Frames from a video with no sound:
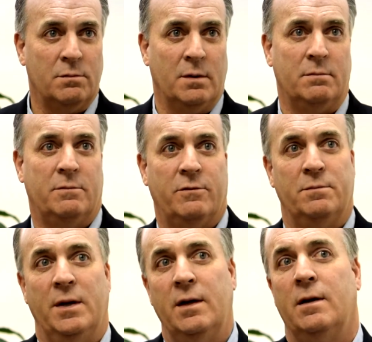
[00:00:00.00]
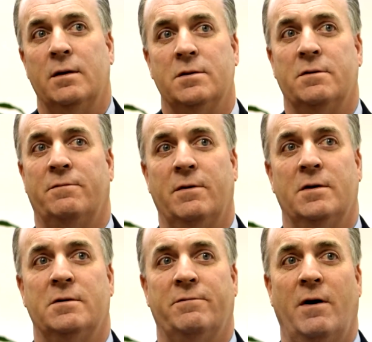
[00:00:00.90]
but for me as a
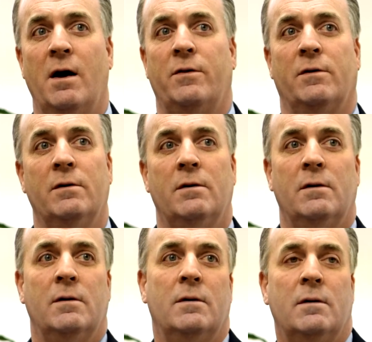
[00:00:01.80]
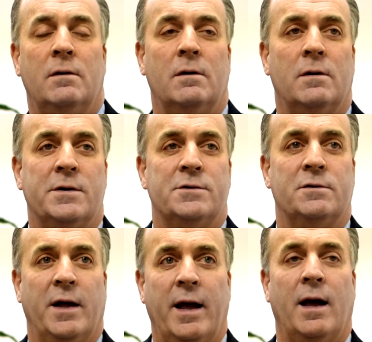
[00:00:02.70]
as a father, you know, as her
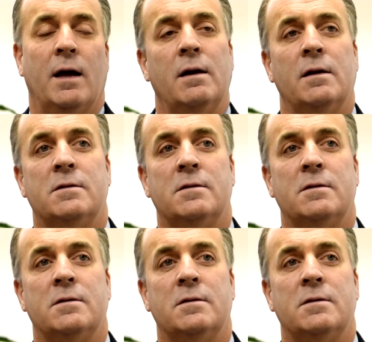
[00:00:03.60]
dad.